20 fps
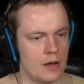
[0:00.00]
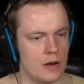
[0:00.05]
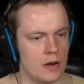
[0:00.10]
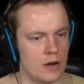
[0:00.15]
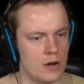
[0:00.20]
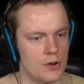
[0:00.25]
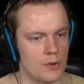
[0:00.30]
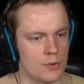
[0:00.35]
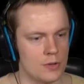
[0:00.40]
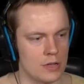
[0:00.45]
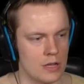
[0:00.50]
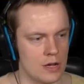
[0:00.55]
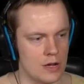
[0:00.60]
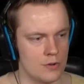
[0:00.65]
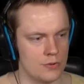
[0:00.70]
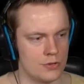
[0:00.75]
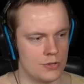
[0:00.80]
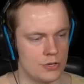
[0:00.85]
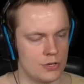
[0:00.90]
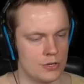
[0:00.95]
Are you
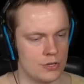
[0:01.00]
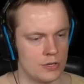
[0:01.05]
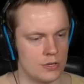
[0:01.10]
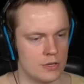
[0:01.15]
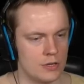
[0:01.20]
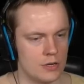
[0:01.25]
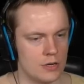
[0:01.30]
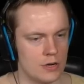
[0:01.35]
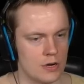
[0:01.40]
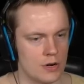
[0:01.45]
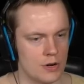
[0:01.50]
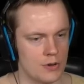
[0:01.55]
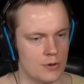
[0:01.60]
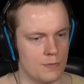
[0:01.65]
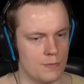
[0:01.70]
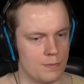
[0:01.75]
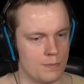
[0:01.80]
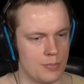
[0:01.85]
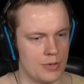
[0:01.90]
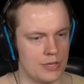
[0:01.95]
close? Are you
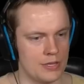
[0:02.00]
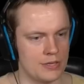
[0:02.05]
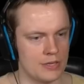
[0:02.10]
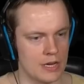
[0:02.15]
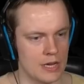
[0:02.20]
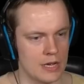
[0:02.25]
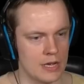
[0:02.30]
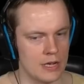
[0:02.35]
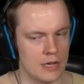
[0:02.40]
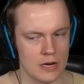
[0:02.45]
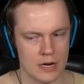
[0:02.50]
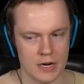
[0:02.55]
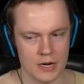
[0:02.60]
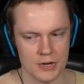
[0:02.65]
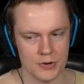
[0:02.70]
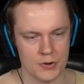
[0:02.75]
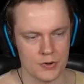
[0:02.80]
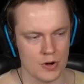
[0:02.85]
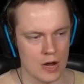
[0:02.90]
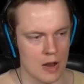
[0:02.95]
pizza? Are
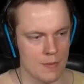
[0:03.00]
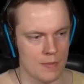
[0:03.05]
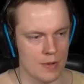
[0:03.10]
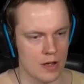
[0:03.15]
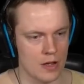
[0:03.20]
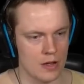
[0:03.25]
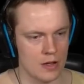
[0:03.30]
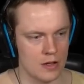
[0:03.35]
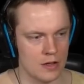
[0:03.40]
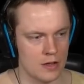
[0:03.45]
you grandma?